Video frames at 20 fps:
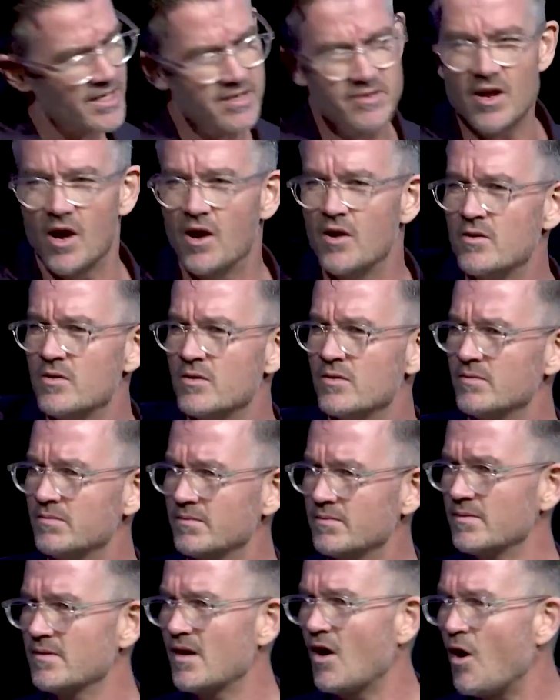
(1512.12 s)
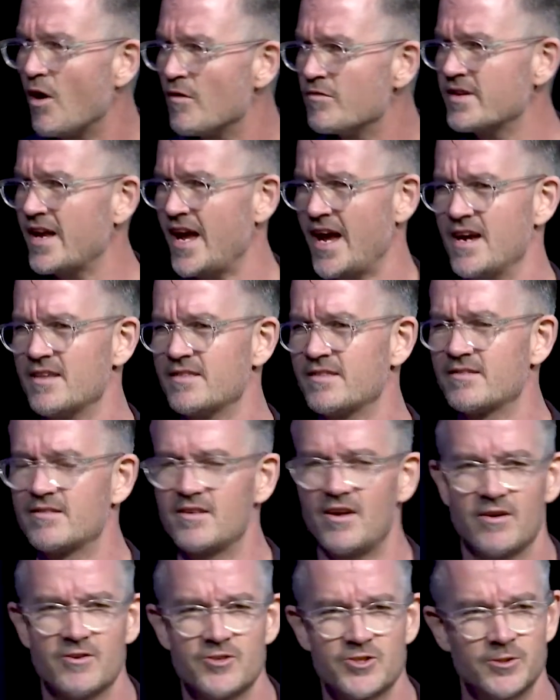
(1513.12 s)
know of Kath
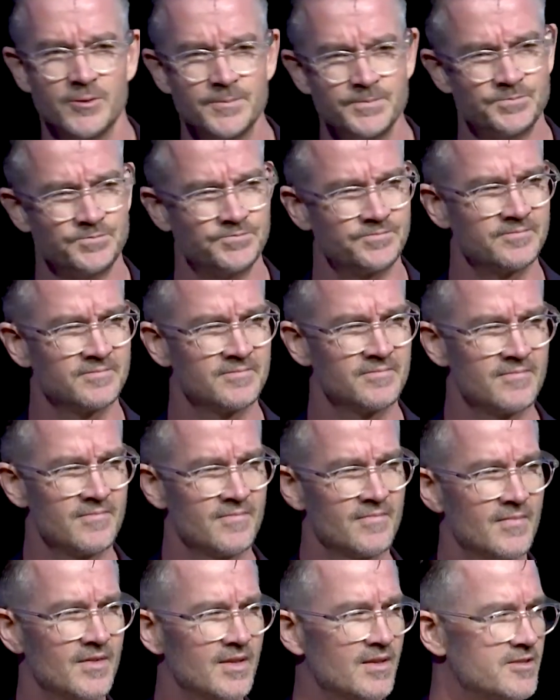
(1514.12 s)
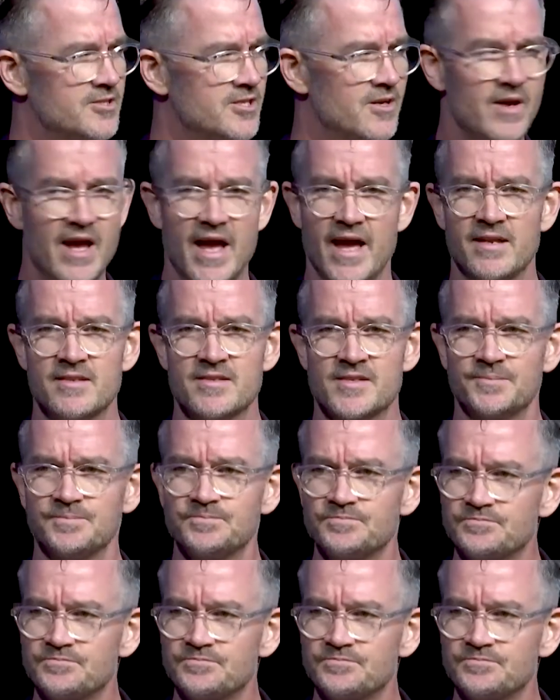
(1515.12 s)
Koshal? Show of hands.